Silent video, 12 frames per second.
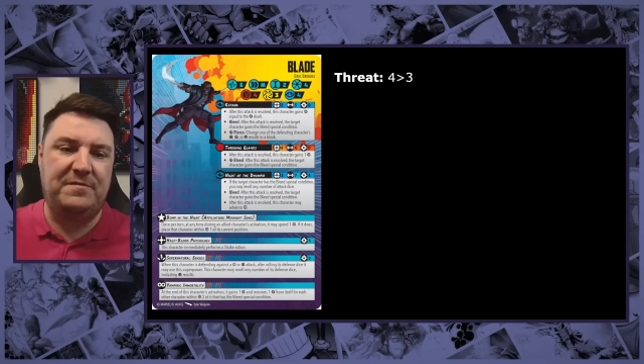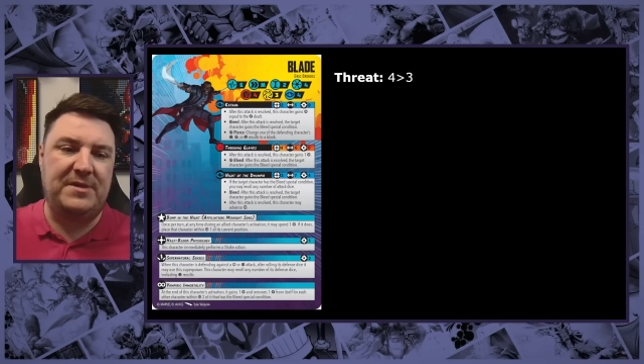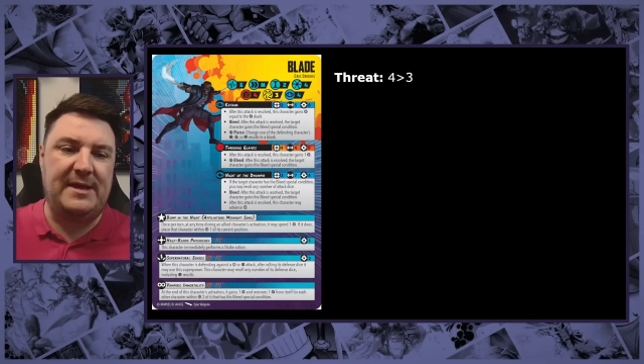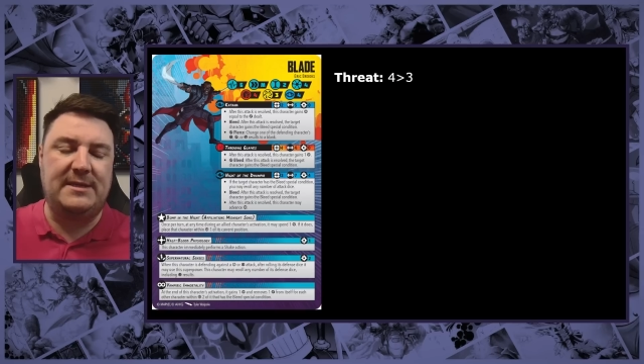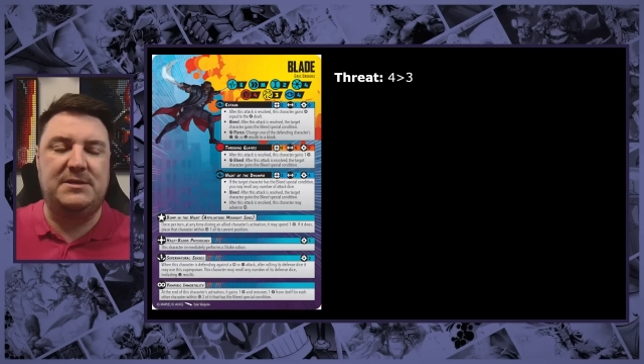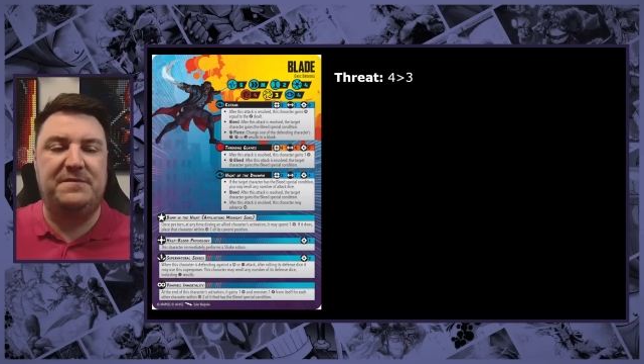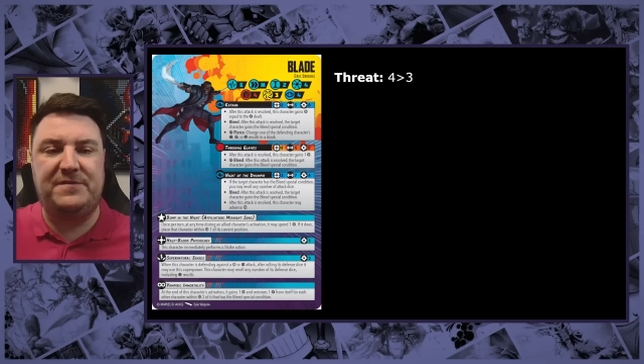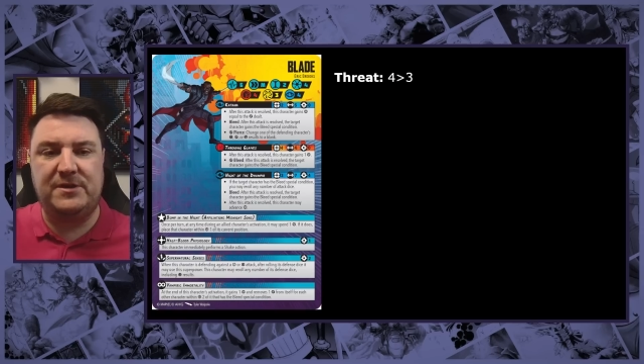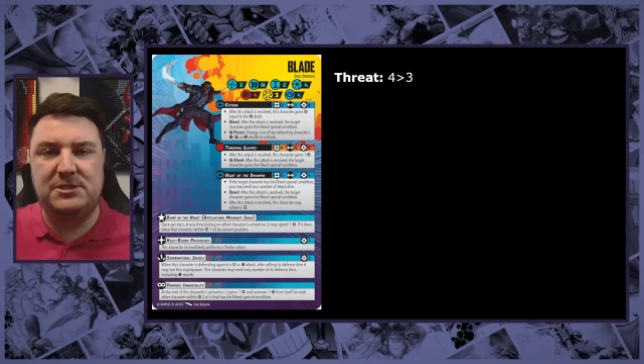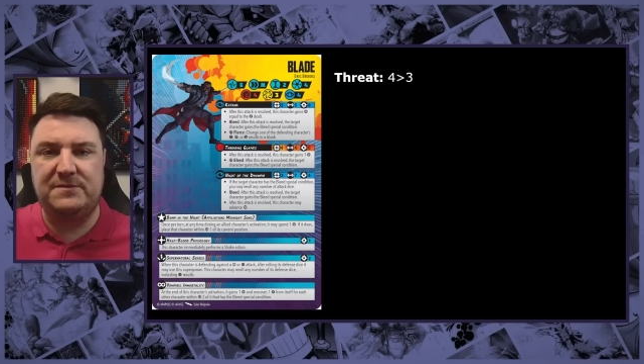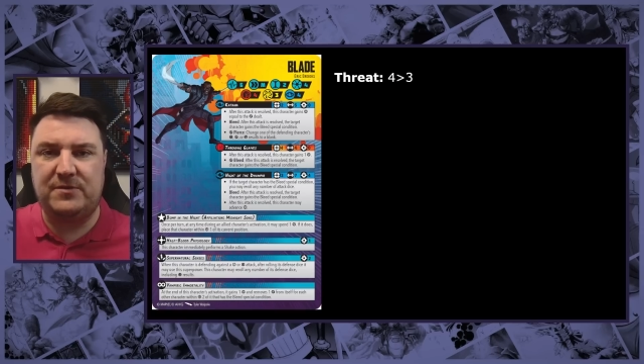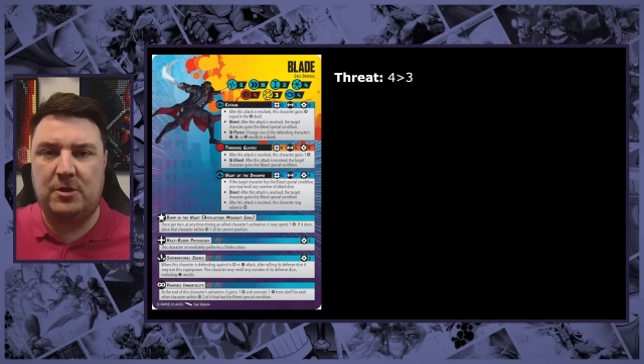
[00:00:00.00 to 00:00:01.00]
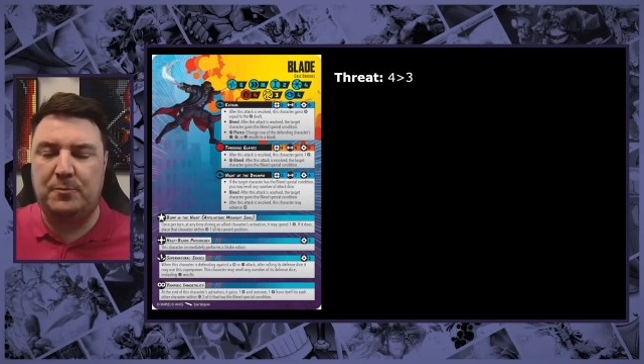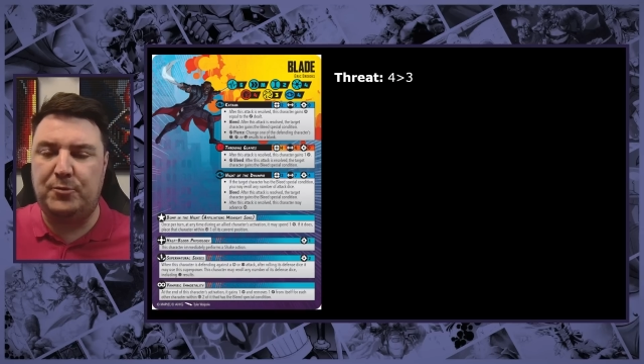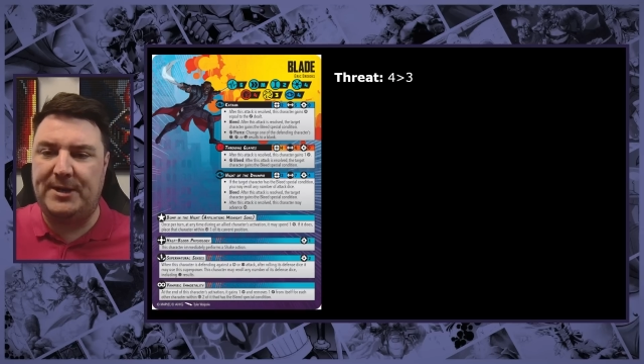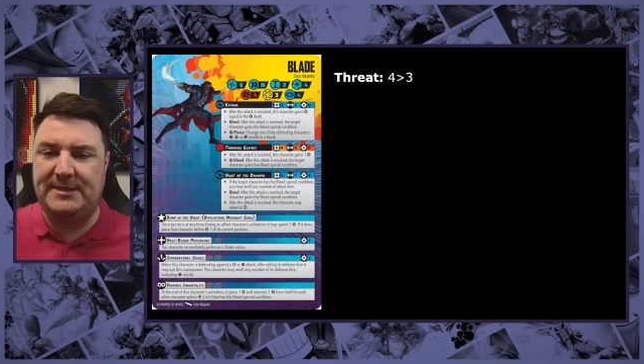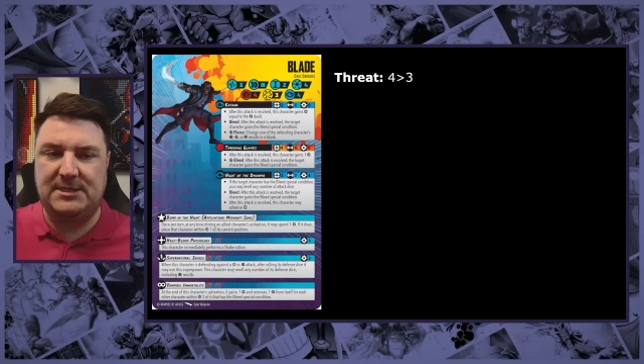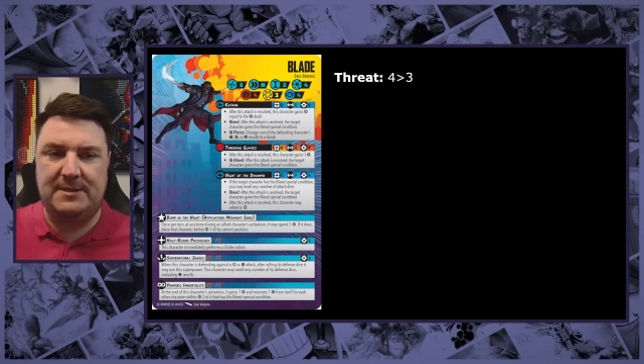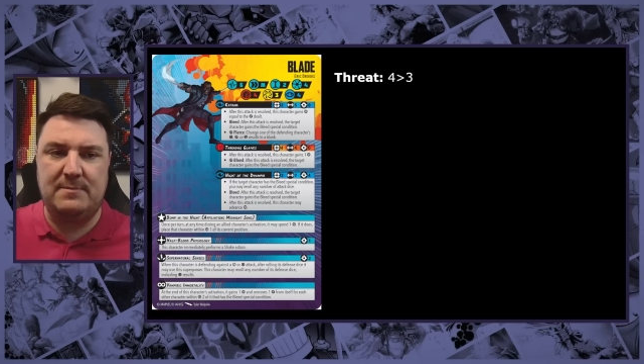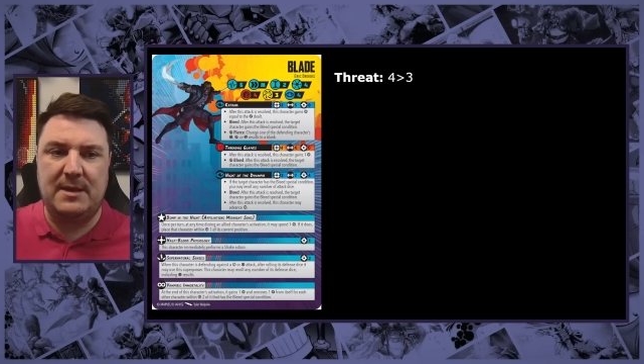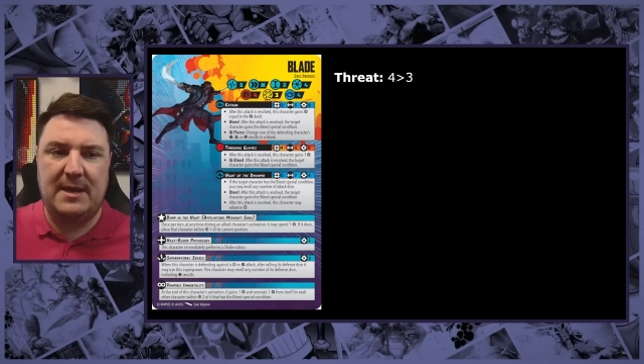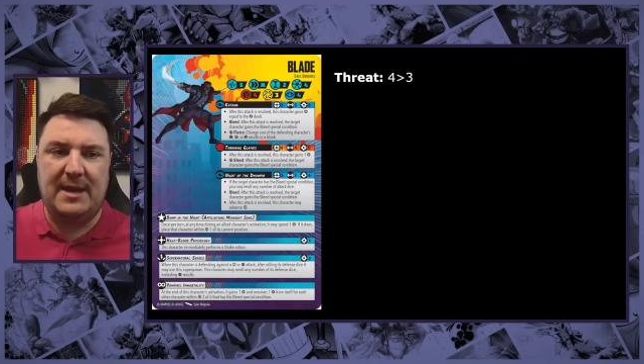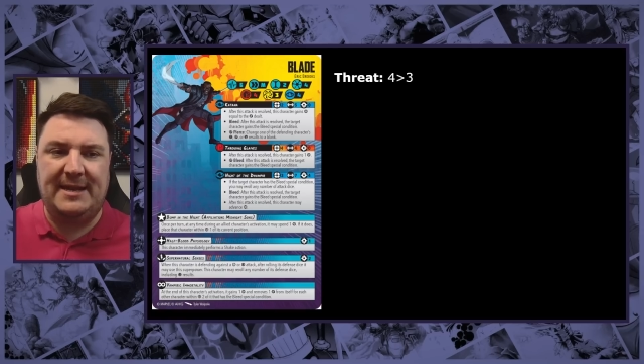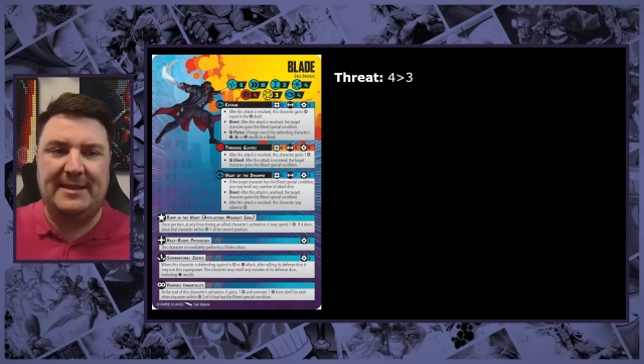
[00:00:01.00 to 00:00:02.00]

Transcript: of things. It first of all brings him